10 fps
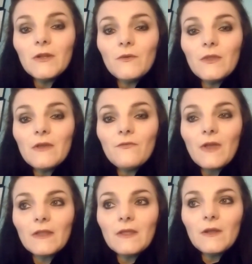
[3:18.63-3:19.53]
the
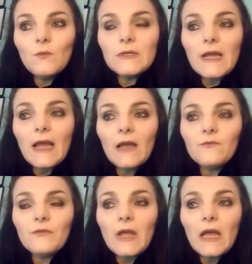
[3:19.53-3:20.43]
effect that it would
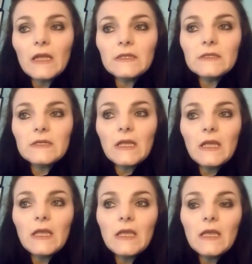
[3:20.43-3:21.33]
have. And
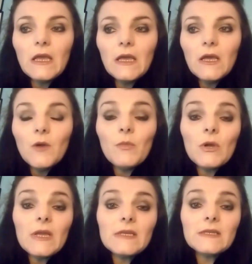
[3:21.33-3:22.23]
he
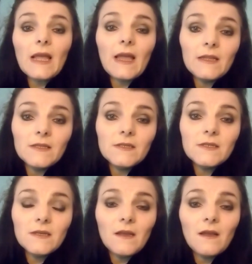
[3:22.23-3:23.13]
put his
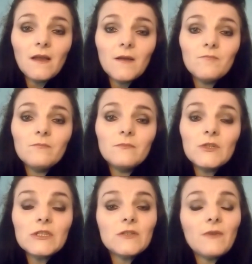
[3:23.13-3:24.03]
hand
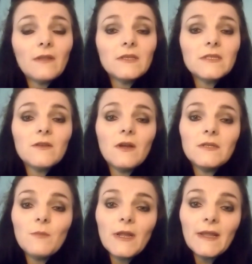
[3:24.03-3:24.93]
just around the
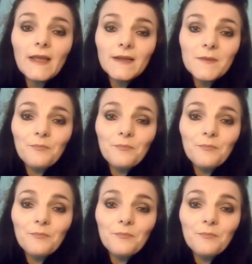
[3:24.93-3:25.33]
side of my neck,